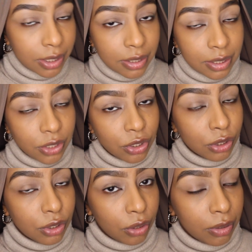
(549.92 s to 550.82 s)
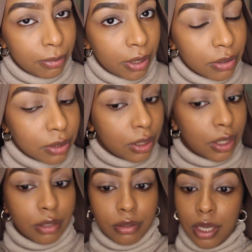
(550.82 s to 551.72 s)
this is actually so
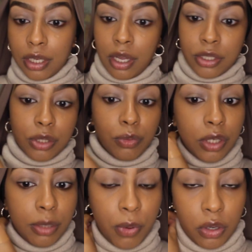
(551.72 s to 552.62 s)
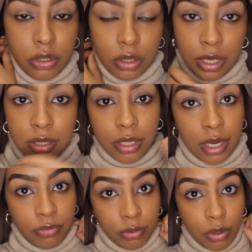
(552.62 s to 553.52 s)
embarrassing and I just want to apologise to
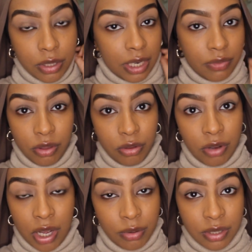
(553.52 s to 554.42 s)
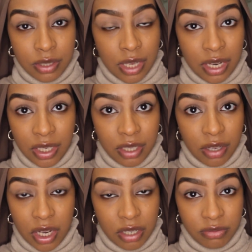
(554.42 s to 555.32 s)
everyone that ever thought I was any
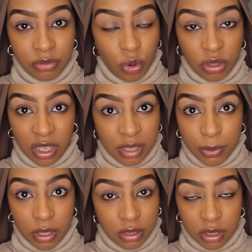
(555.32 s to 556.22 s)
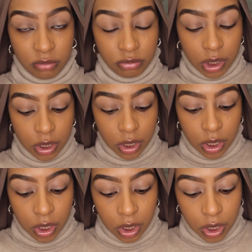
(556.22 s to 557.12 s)
kind of organised person.
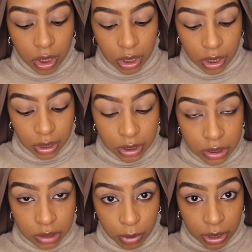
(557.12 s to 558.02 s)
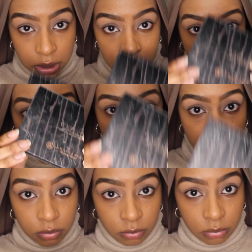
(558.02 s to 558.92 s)
This is my Anastasia.